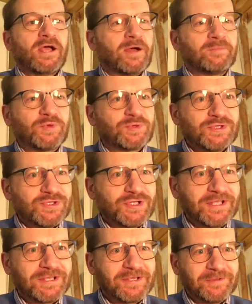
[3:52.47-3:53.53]
I'm not just
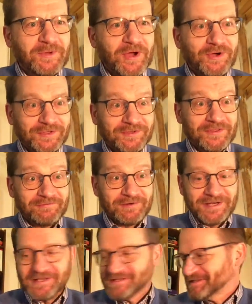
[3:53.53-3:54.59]
shaking them harder, there
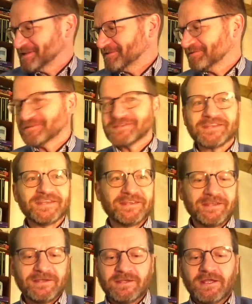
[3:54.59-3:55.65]
really is a difference here.
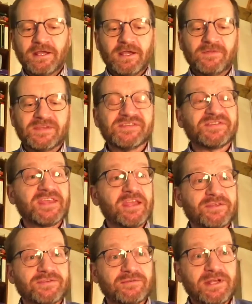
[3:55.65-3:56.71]
And this is the
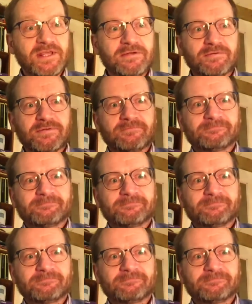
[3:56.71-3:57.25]
extra loud.